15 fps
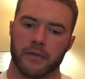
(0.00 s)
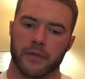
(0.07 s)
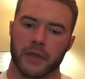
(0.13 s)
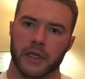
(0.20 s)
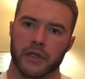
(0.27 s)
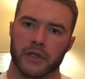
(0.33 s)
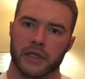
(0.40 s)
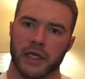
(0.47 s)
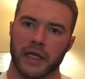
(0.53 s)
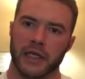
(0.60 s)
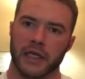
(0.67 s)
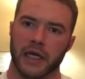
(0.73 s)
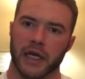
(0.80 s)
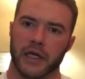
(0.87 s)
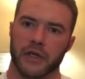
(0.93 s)
there's anything
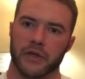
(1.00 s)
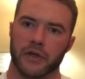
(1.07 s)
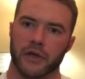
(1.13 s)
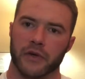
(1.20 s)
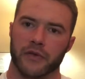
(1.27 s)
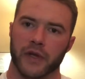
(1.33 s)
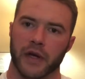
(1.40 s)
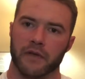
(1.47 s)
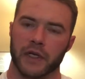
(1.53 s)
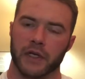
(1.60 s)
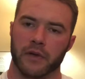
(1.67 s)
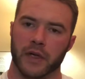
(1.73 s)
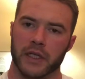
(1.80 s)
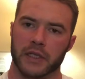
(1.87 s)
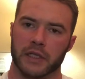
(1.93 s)
I can do, or if you have any
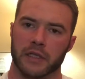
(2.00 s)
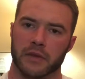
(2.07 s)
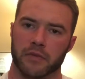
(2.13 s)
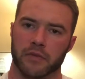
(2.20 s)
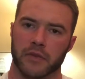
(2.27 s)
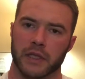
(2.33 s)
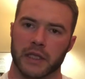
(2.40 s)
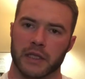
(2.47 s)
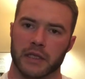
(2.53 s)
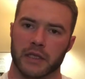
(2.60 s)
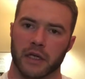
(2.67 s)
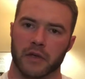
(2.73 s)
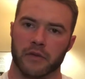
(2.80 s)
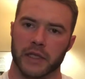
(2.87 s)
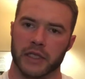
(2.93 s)
questions, please
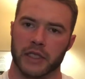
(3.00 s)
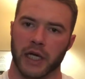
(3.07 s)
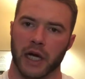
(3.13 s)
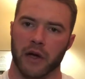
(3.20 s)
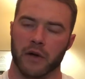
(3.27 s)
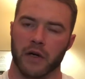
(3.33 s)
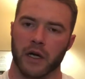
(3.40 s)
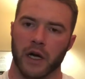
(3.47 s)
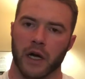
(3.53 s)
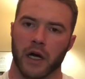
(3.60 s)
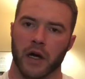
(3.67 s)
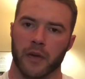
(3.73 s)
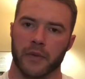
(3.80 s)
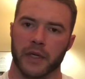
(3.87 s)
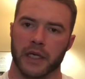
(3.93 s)
reach out. I
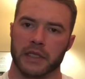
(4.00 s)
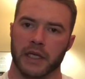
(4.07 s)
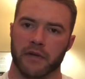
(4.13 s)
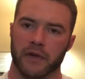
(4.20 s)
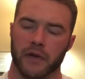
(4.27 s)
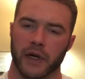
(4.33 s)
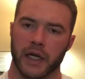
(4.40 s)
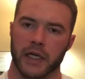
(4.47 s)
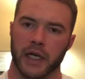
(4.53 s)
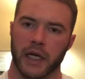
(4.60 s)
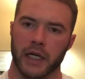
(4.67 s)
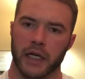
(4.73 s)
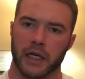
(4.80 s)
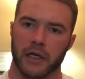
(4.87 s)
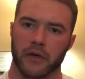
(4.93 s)
hope you guys have a great day
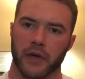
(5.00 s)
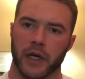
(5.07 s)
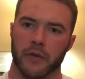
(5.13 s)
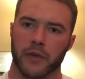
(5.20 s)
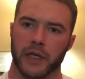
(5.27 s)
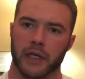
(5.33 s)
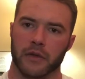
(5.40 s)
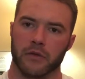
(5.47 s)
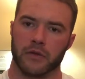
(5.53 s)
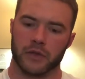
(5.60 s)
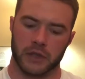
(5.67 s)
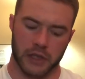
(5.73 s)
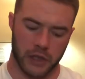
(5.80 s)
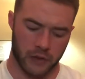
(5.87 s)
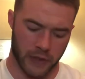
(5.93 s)
and a great week. We'll
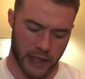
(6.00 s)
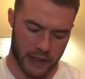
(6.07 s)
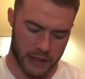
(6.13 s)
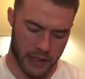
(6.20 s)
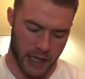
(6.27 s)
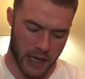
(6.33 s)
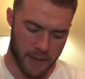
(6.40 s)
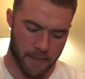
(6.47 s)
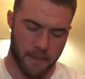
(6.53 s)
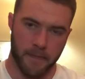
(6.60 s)
see you next time.